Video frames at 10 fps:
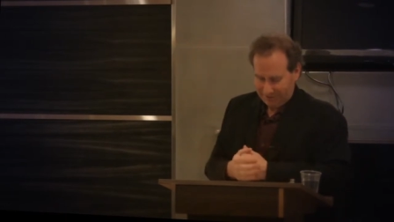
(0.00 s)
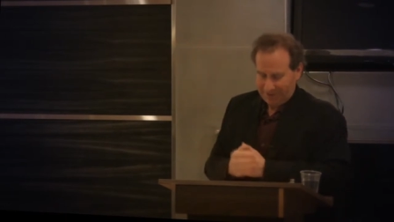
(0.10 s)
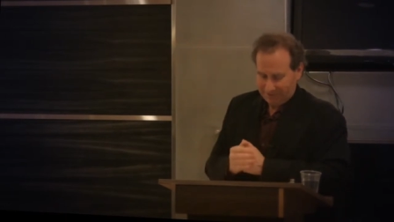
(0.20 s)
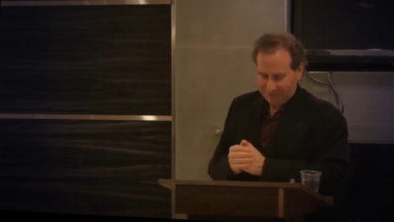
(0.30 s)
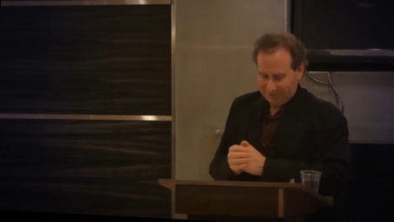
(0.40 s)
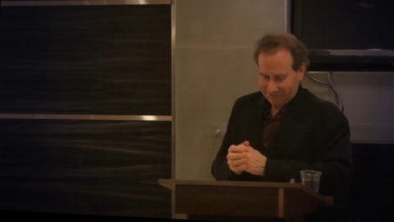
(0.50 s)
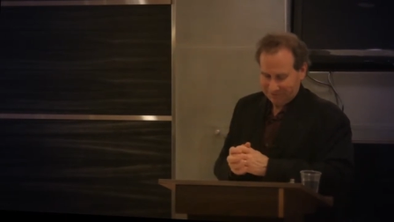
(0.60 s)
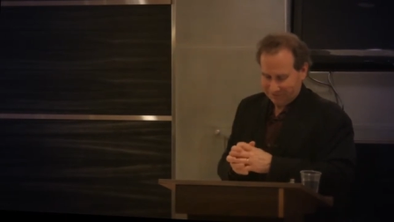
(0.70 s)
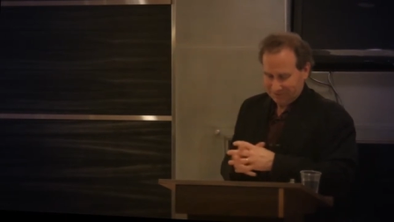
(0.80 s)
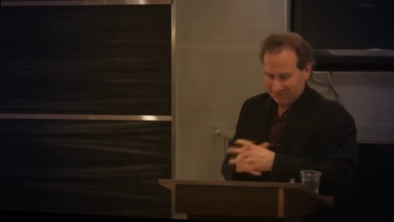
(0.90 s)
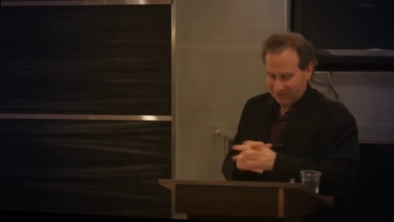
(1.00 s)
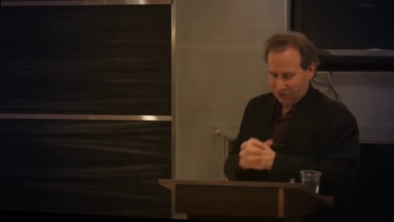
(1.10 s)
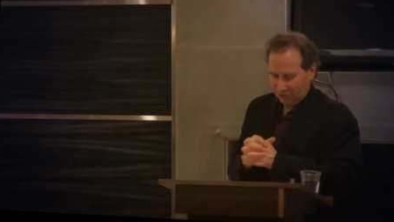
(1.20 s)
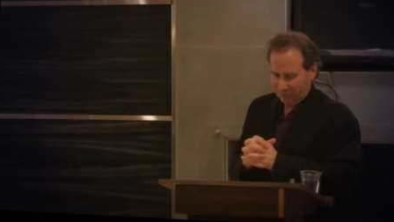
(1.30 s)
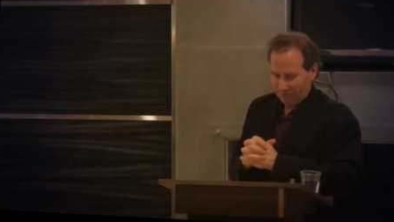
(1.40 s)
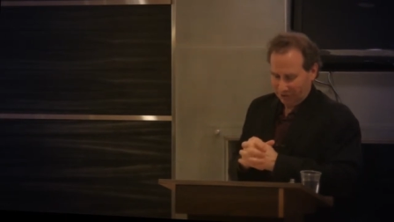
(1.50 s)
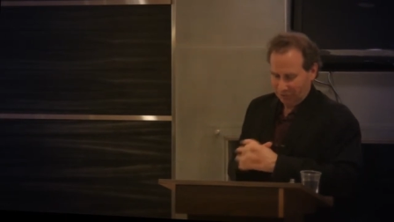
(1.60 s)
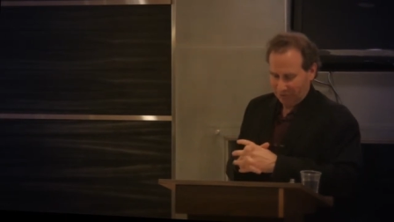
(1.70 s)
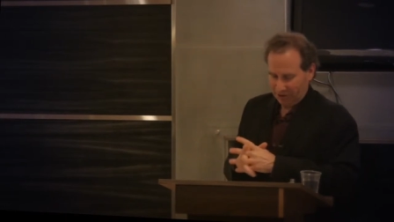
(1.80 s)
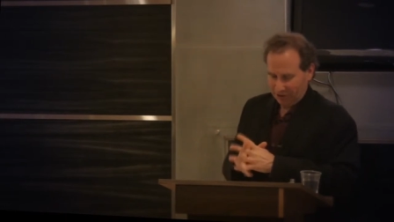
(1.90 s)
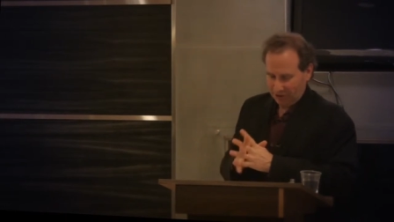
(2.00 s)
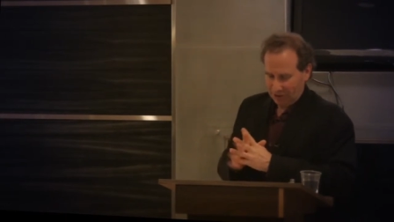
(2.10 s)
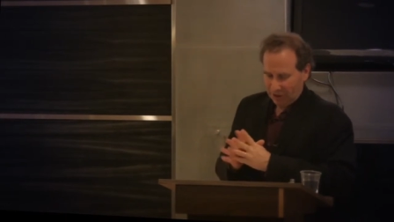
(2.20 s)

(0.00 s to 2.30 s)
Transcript: yeah, until you're a bit, little bigger.